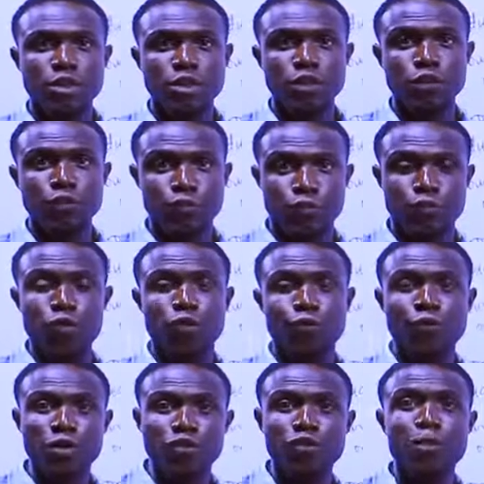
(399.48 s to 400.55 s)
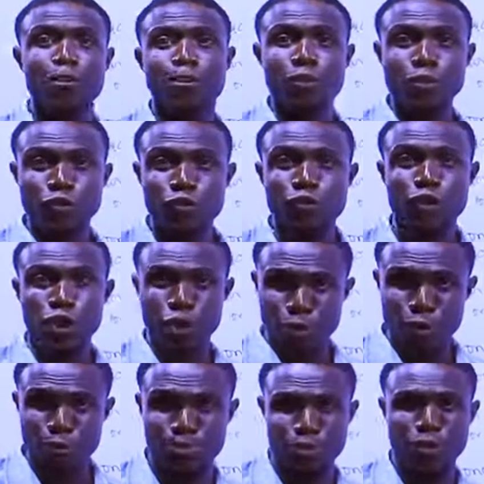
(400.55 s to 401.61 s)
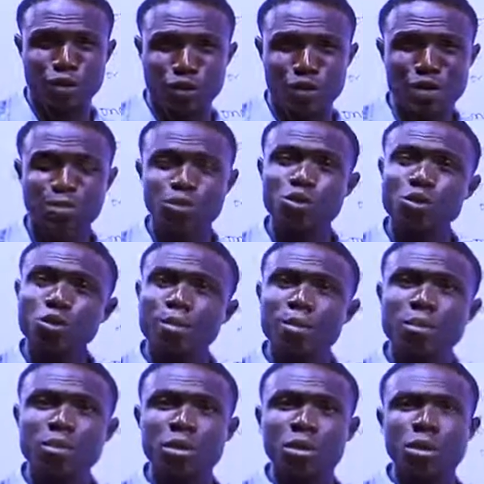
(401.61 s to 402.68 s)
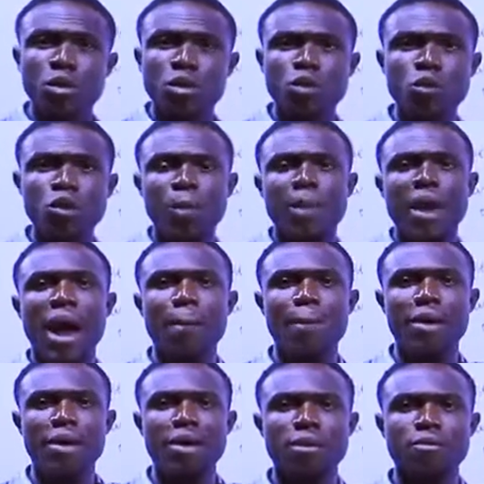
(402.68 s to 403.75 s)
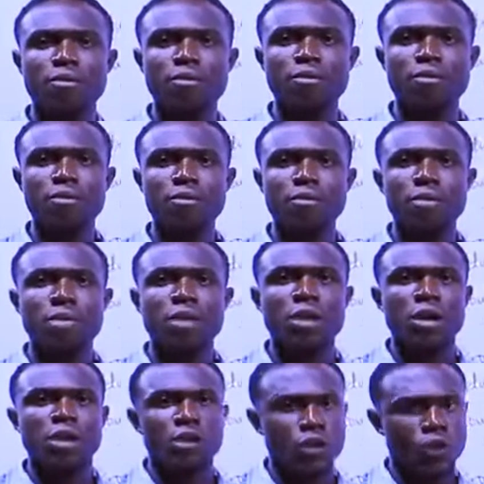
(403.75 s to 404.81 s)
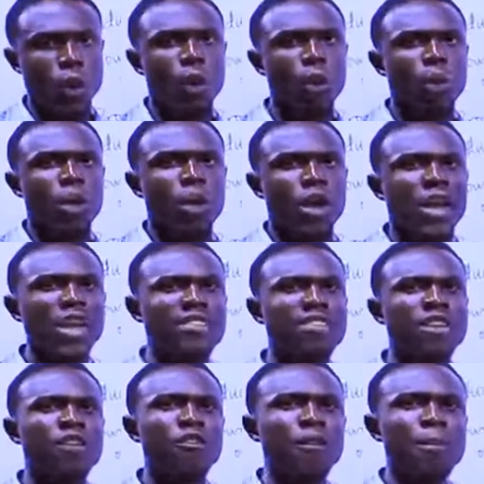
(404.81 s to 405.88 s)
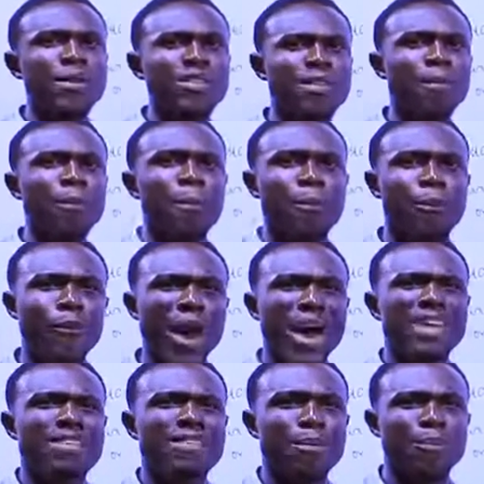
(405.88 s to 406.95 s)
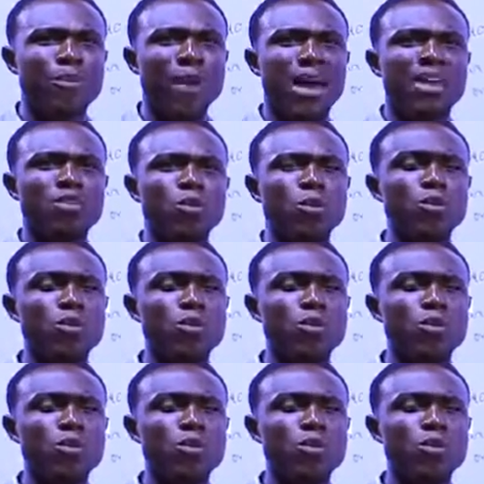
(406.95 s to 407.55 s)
If your friends repeat your name, you will not be happy. So, instead of repeating bright, bright, we'll